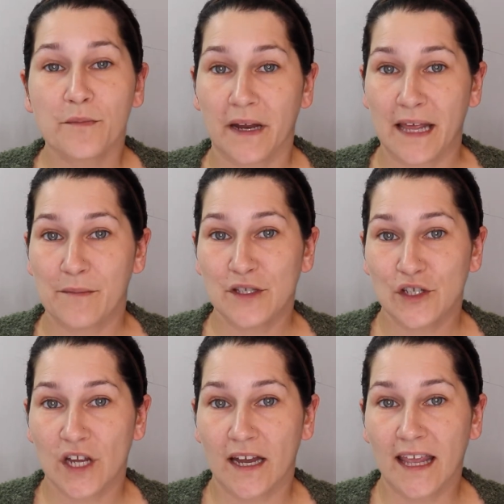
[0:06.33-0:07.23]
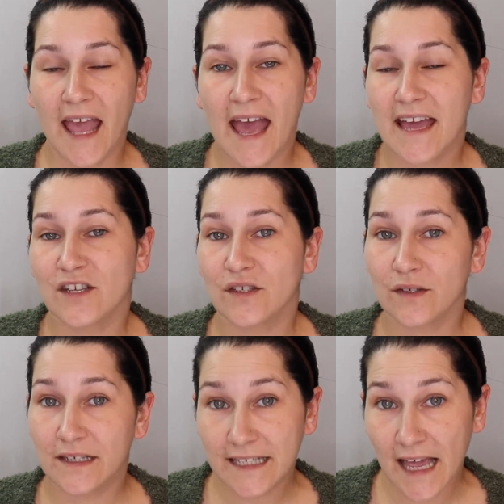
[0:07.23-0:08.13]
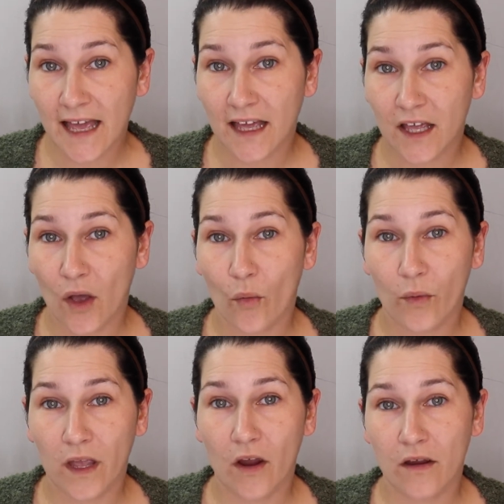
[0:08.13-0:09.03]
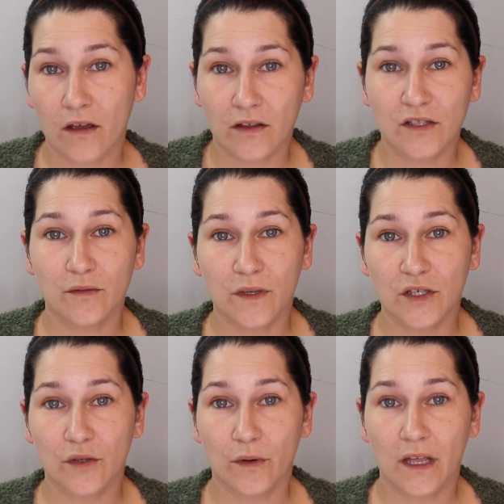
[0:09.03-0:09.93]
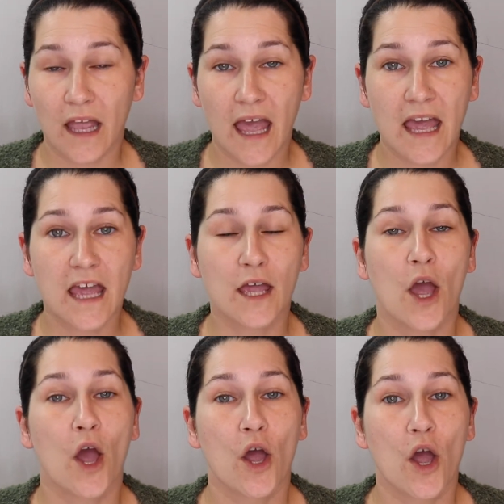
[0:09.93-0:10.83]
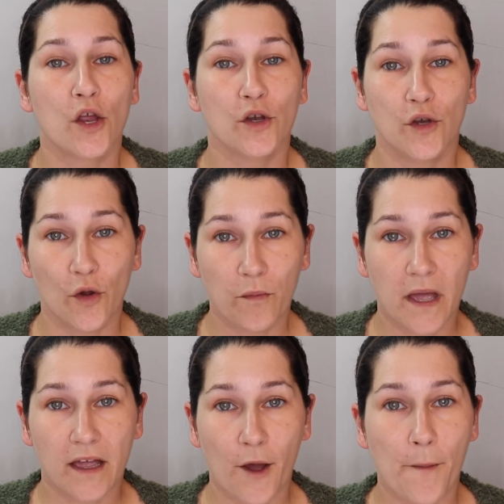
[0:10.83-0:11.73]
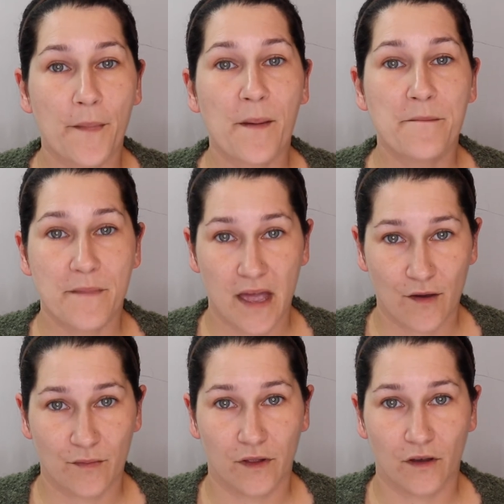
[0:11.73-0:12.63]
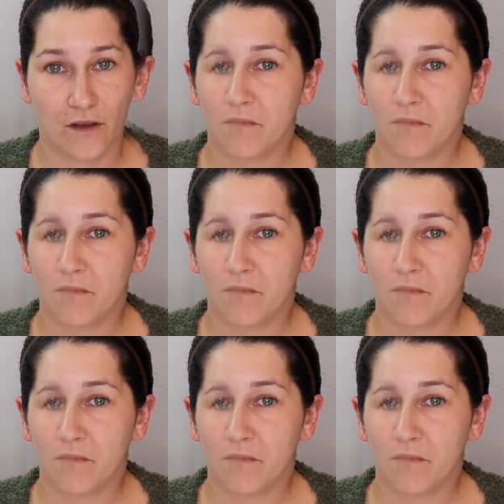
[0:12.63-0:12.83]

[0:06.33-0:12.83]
My name is Jenny, and today we are going to be doing a no makeup look.